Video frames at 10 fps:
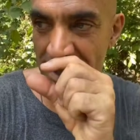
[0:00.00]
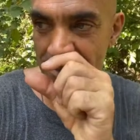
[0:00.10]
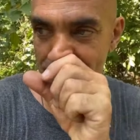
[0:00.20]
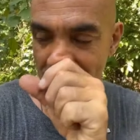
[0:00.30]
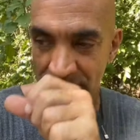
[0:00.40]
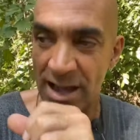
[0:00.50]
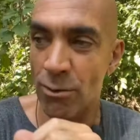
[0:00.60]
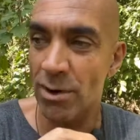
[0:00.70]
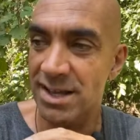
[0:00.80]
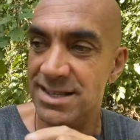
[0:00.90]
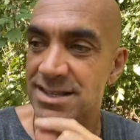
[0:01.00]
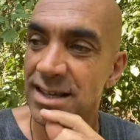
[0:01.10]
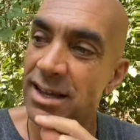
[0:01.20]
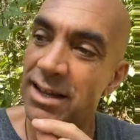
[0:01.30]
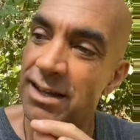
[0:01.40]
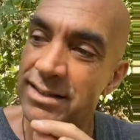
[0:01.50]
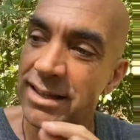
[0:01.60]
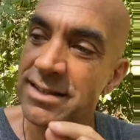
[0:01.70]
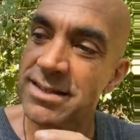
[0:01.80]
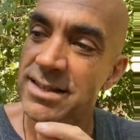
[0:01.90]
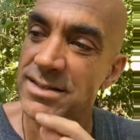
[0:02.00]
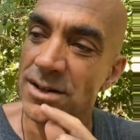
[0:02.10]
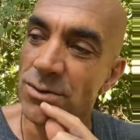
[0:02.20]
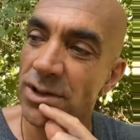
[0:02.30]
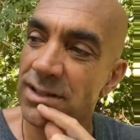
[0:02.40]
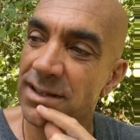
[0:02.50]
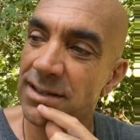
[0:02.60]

Maybe I was 9600